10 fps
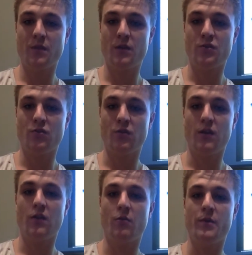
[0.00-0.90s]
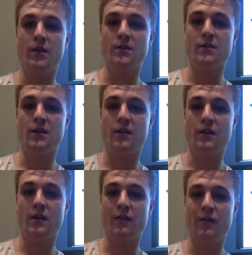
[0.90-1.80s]
it surely cannot be considered
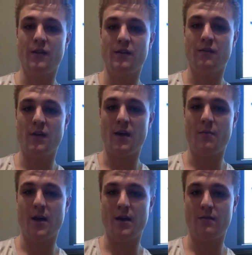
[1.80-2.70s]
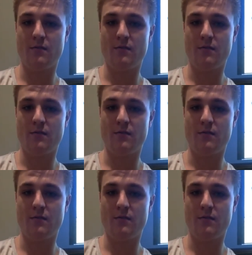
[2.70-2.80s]
an effective campaign.